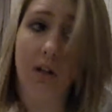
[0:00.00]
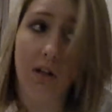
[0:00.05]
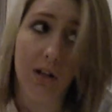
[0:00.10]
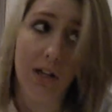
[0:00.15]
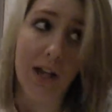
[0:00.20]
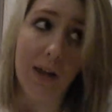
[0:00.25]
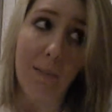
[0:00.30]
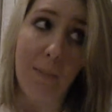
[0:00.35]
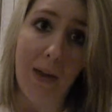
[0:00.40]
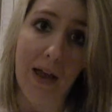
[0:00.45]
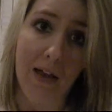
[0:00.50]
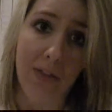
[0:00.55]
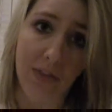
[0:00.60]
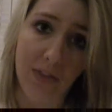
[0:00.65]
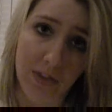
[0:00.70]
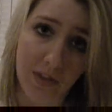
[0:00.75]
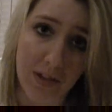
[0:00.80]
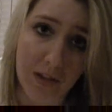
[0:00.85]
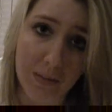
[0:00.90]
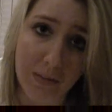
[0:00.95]
look at
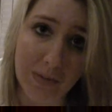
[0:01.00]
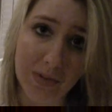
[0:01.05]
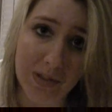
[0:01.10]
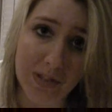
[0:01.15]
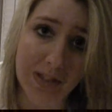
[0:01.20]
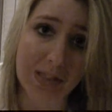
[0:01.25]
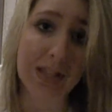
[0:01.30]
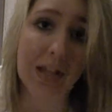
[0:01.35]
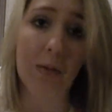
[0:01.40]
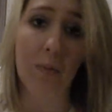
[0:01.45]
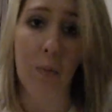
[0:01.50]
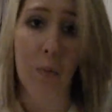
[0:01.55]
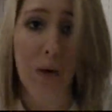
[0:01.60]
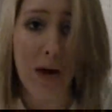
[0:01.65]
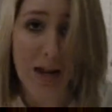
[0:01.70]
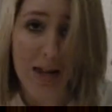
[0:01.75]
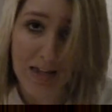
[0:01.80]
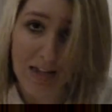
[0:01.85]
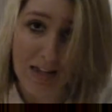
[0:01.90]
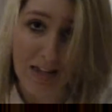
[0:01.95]
bathtubs the same
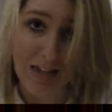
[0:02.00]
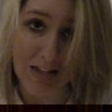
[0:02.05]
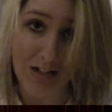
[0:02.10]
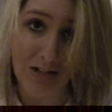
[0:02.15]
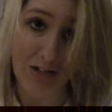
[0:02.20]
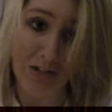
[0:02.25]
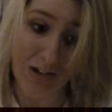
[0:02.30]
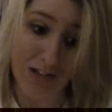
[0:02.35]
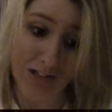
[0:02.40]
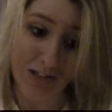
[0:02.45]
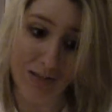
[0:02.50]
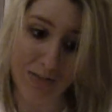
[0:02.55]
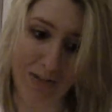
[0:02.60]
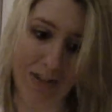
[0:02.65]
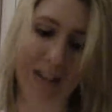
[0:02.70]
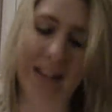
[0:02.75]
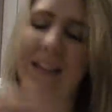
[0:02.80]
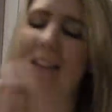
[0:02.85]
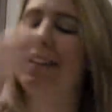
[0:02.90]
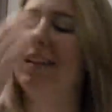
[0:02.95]
way again, trust
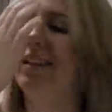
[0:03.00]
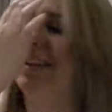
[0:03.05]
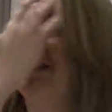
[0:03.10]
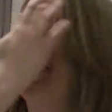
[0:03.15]
me.